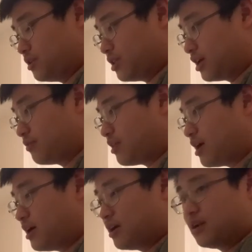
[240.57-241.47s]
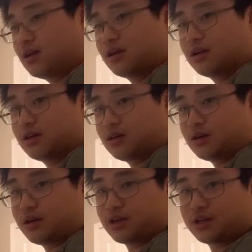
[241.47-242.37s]
think of that.
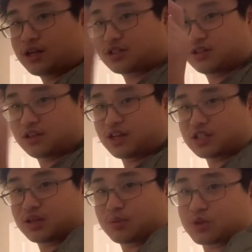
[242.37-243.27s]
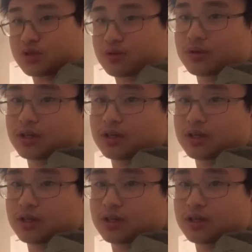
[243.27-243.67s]
Alright, next to the next episode.